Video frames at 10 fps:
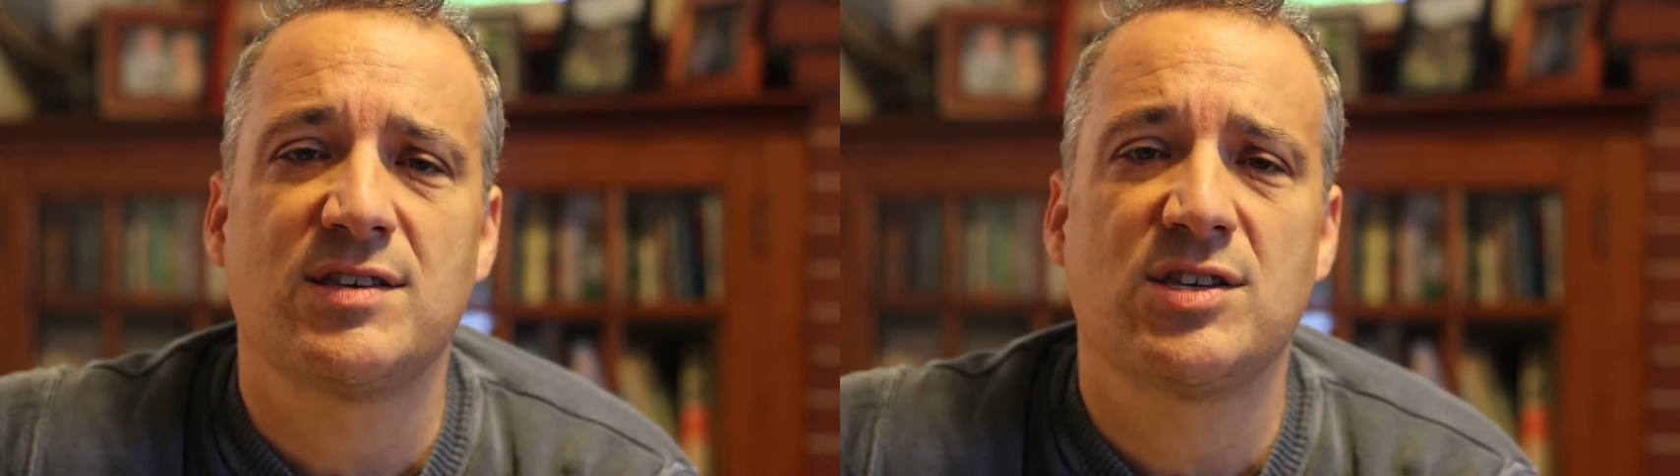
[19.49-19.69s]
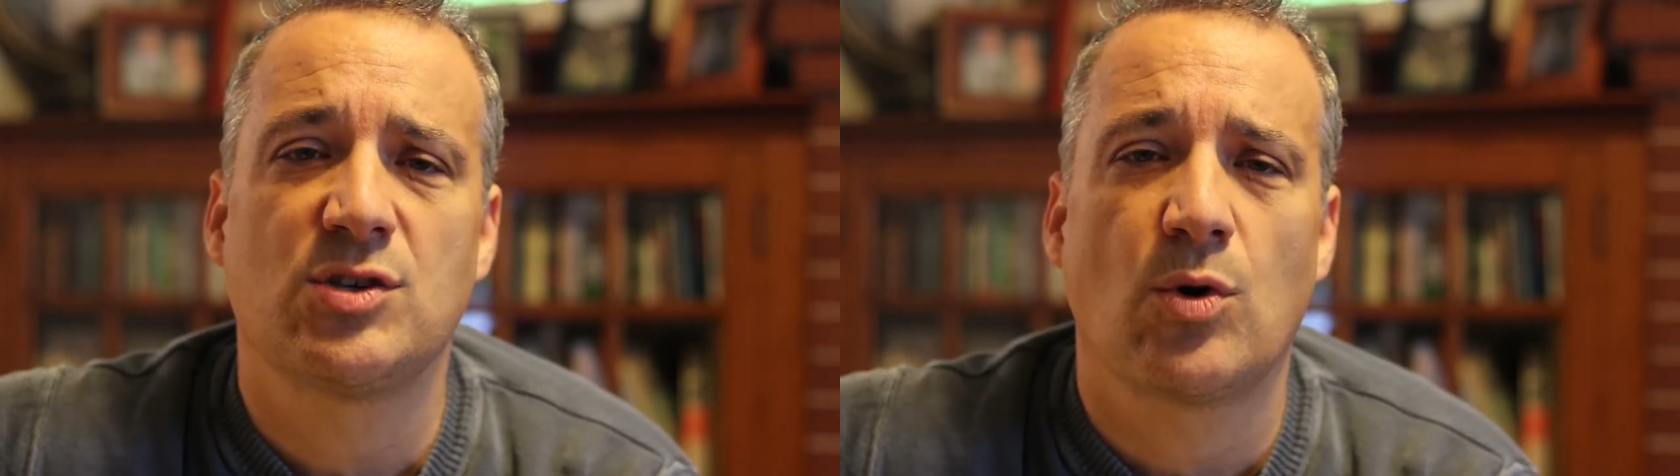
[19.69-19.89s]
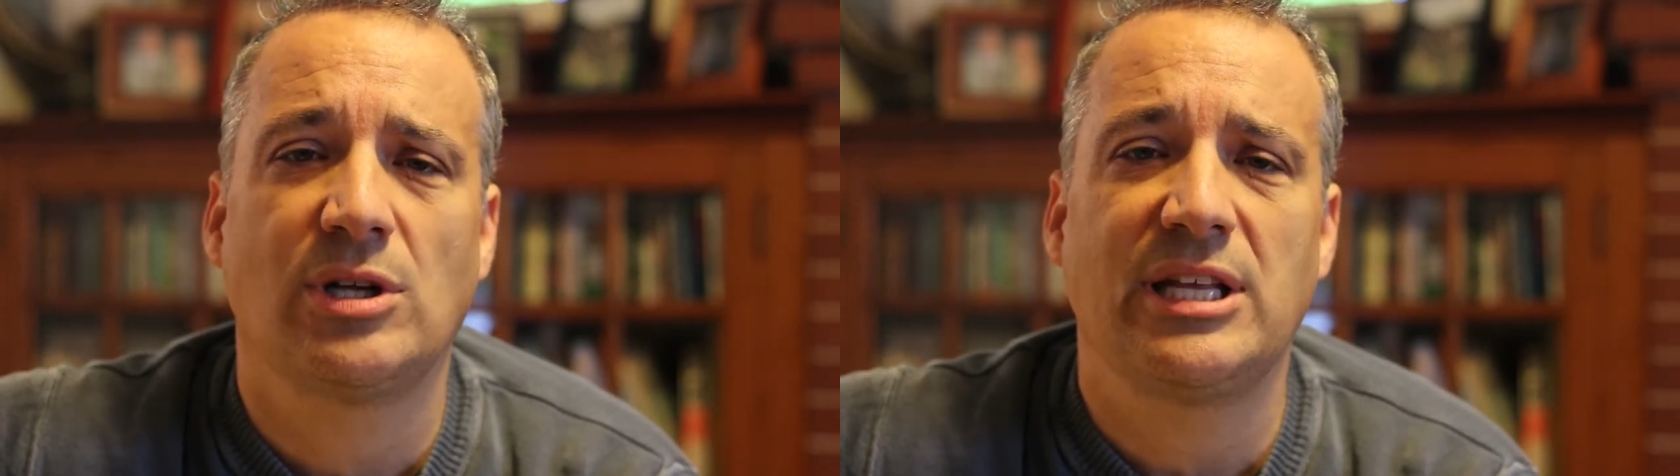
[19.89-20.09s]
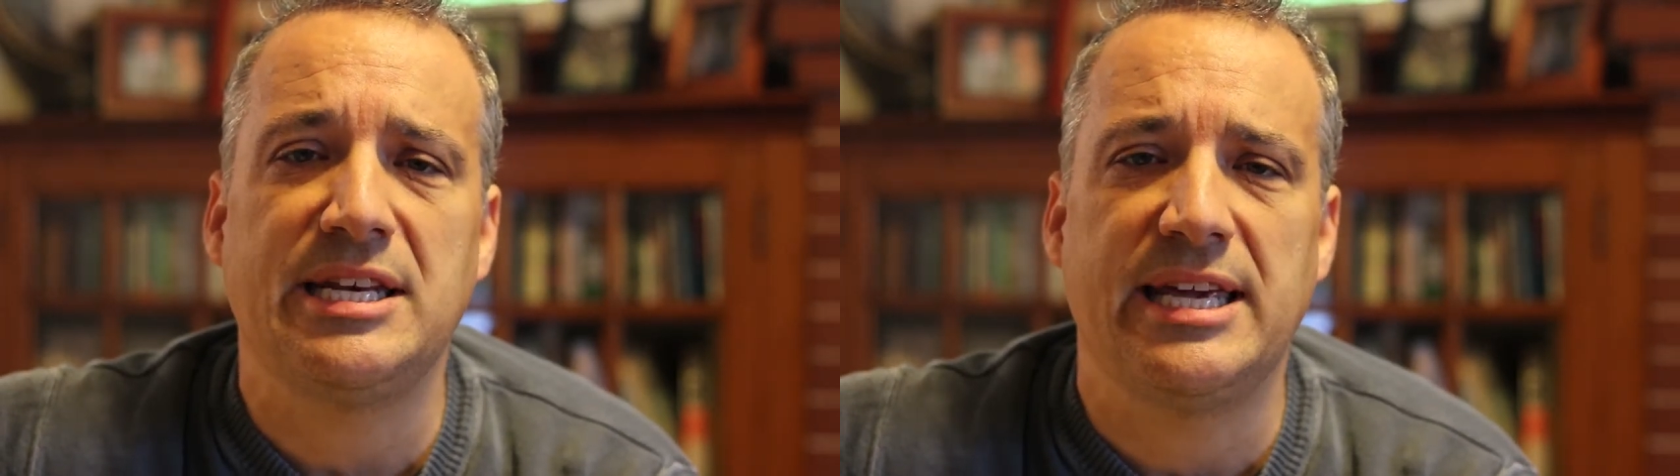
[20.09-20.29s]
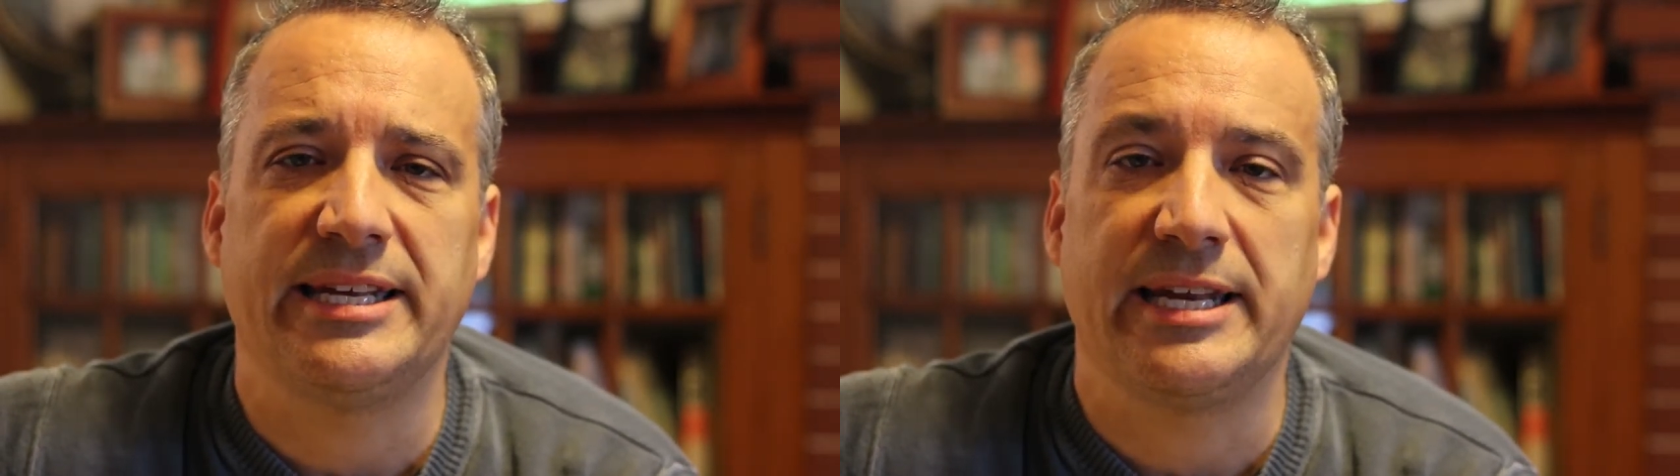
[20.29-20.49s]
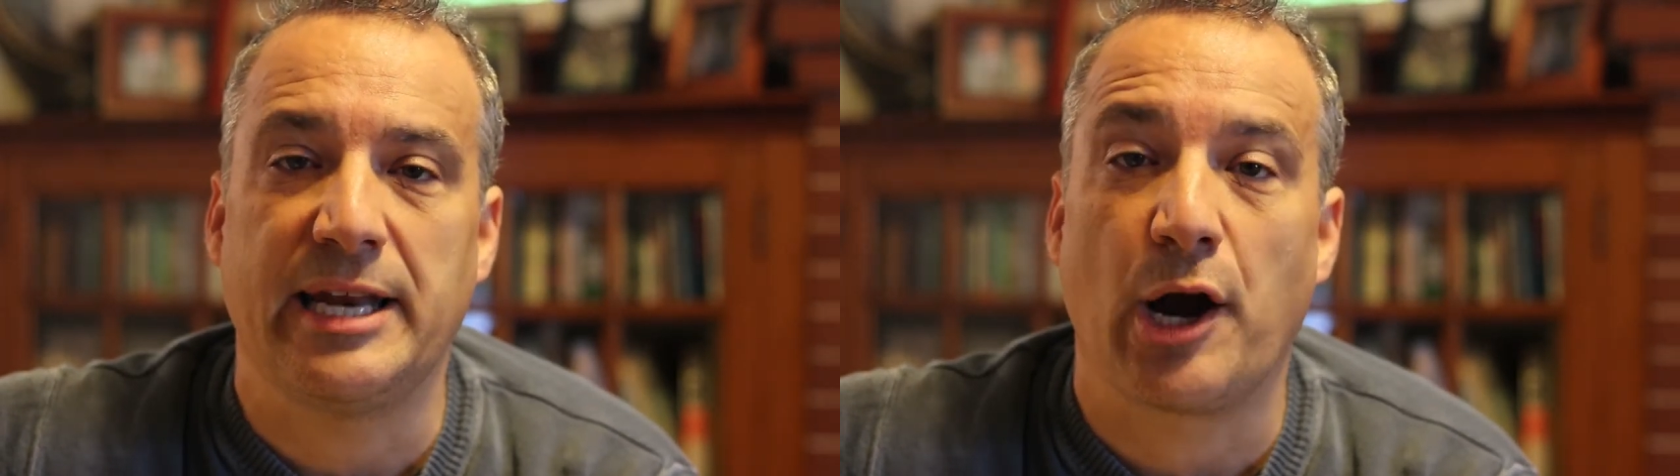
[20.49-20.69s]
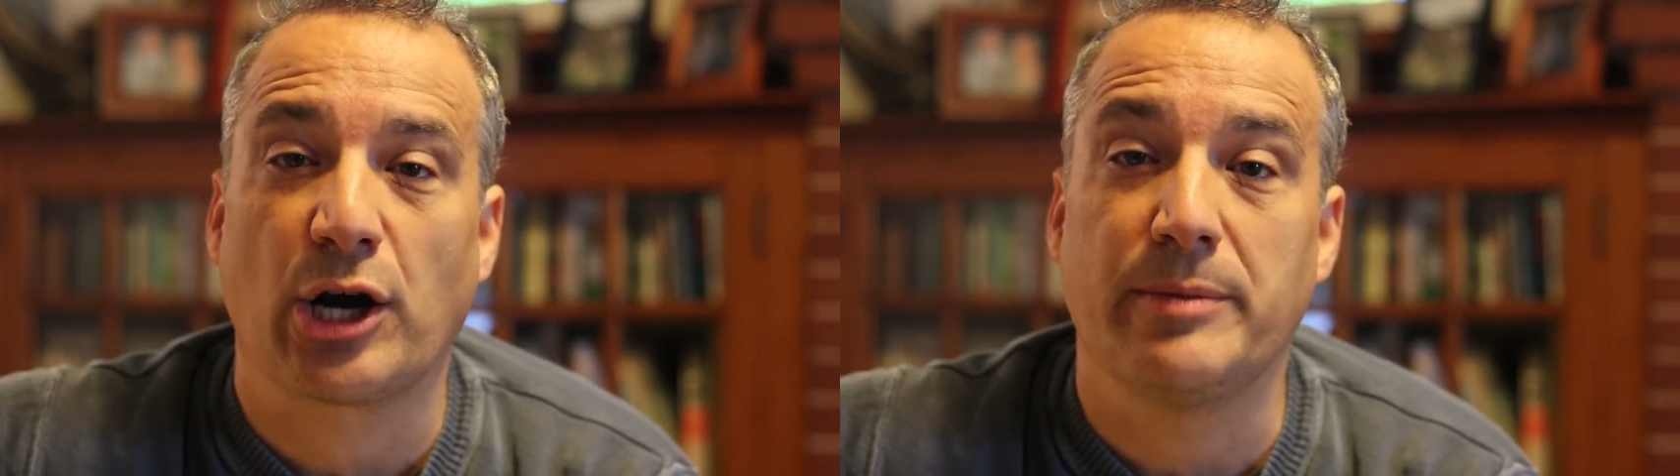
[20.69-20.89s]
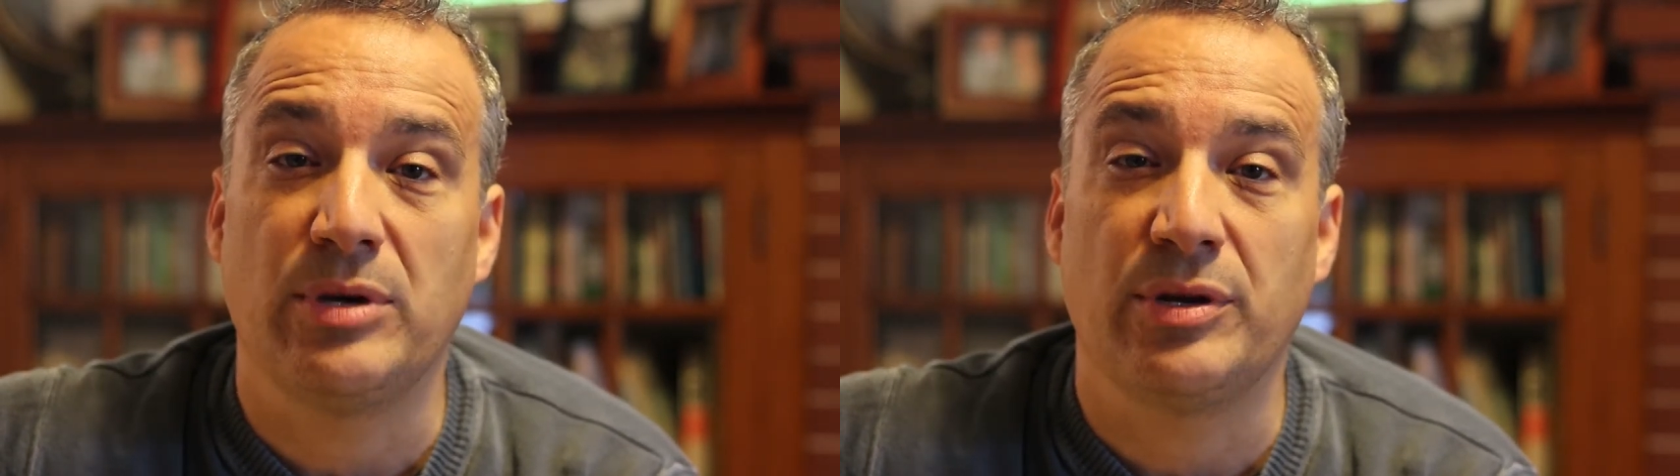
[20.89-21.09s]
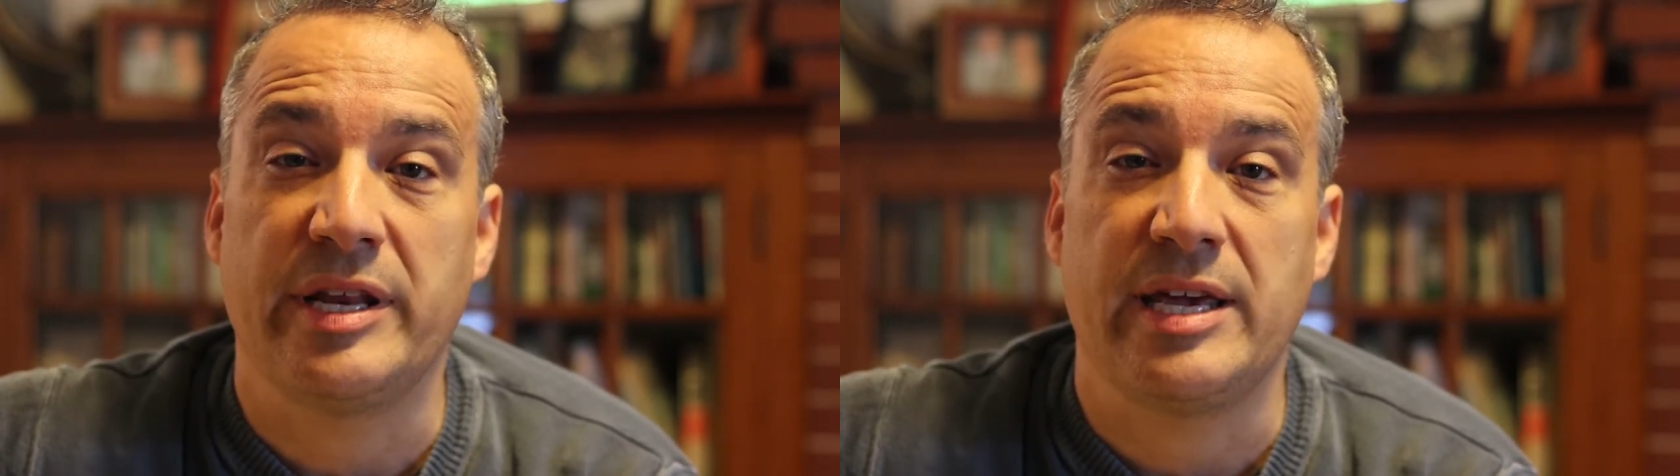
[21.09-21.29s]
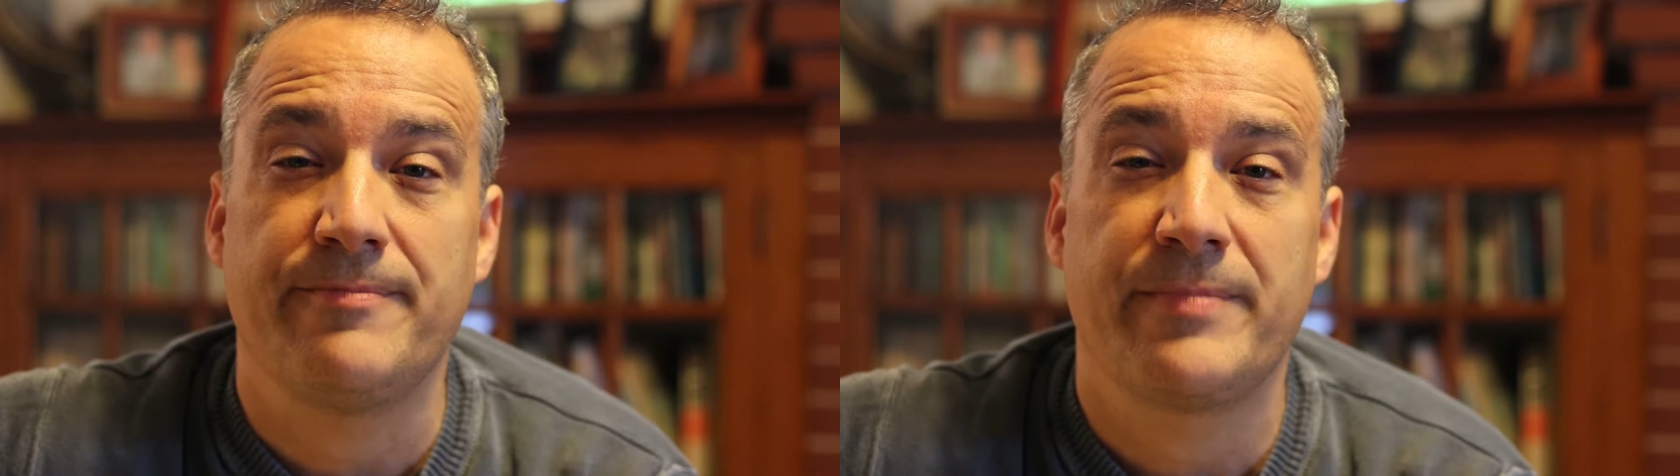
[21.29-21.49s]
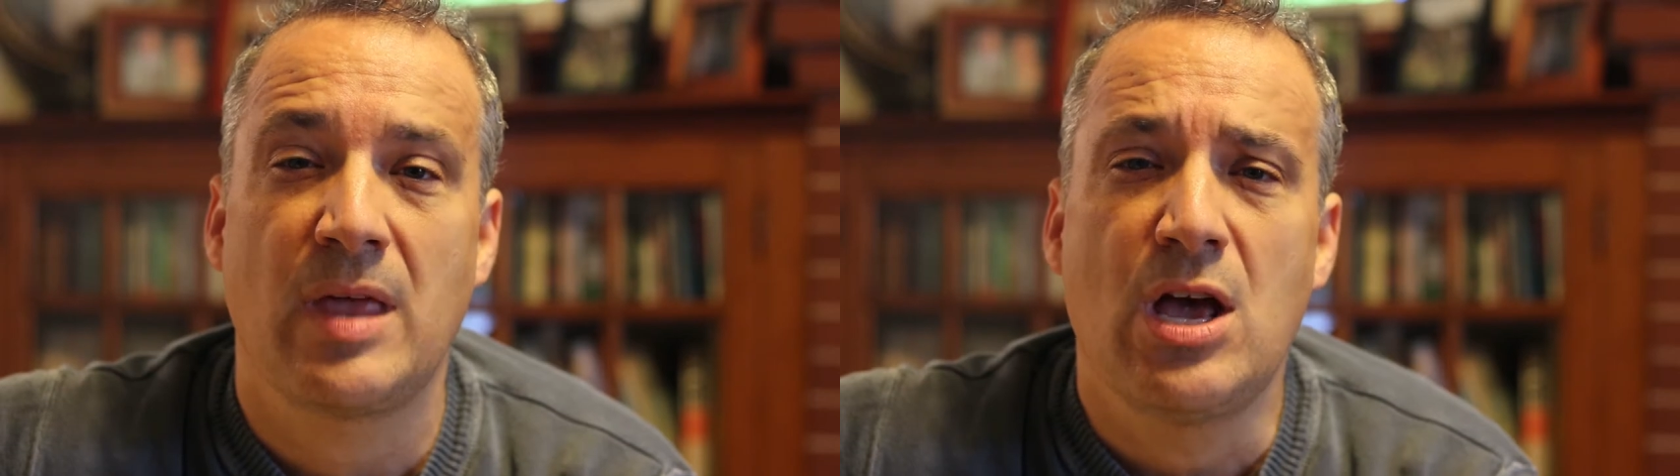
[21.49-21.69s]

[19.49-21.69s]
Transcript: sorely needed in our community.